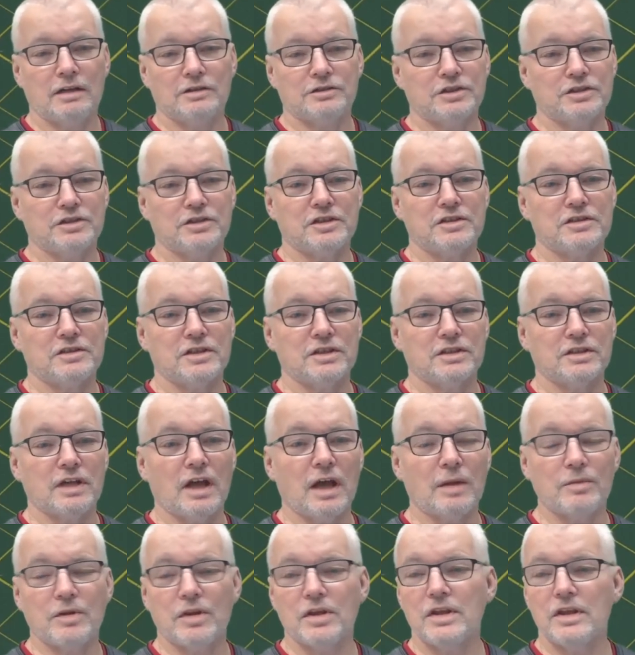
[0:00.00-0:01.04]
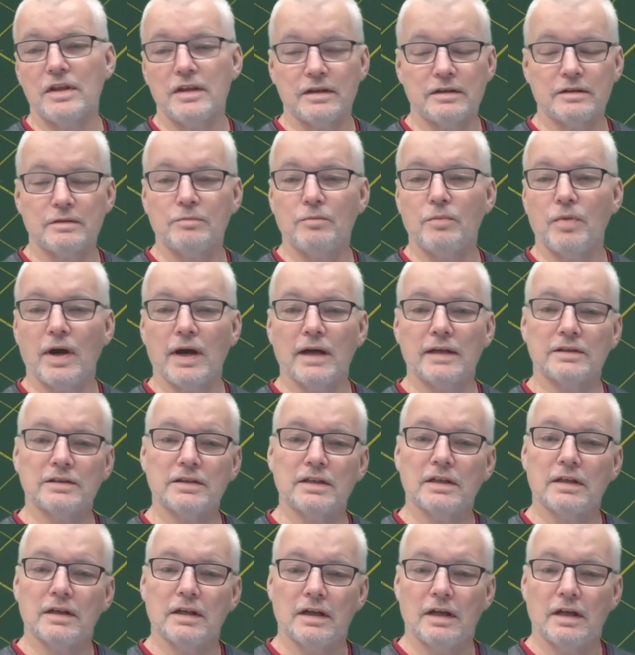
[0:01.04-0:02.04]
just because of the time of year, but